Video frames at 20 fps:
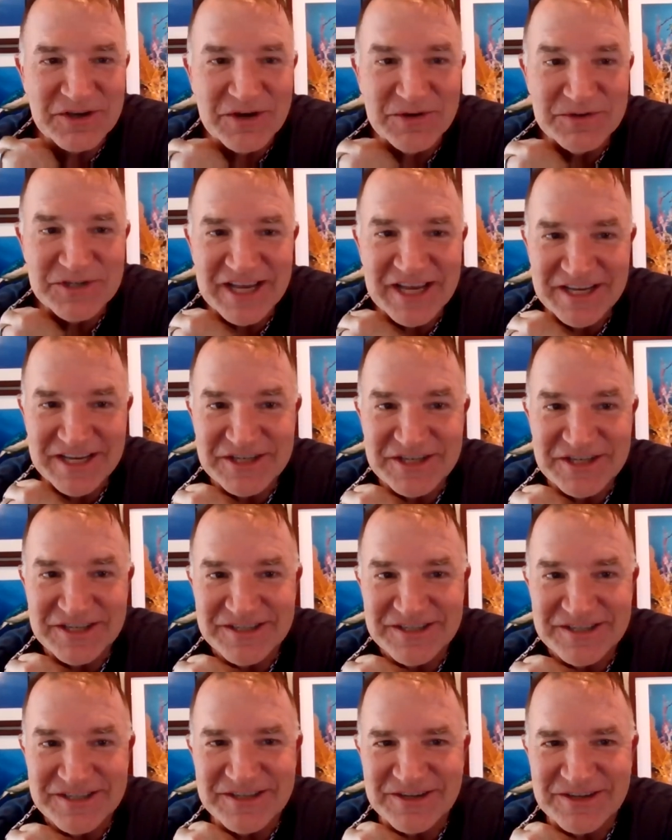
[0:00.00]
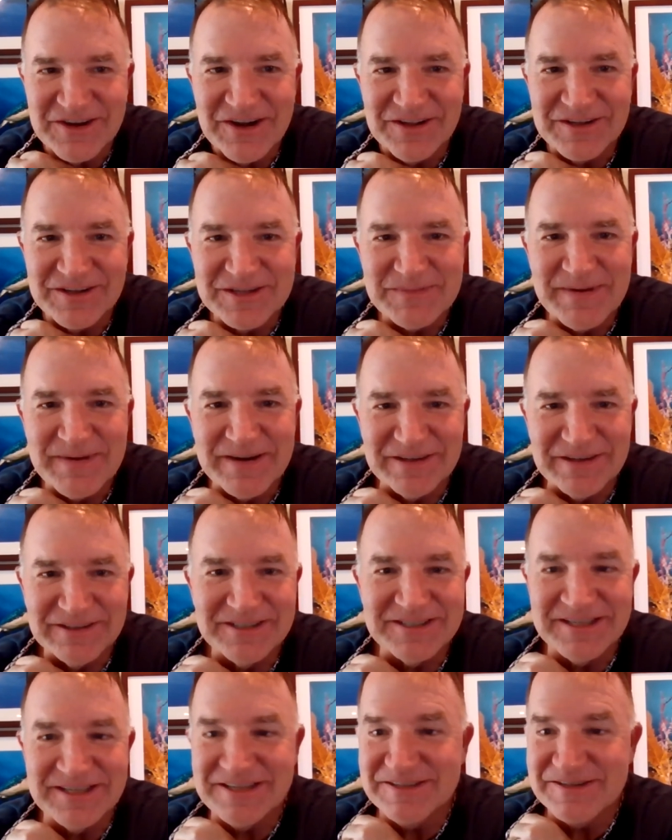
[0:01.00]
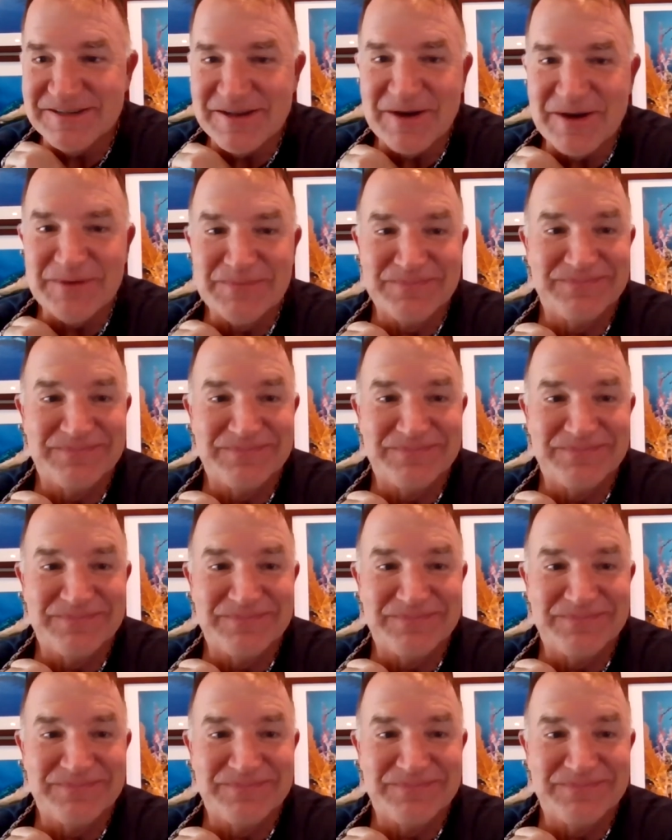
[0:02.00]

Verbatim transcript: coach agents to call expired listings, though.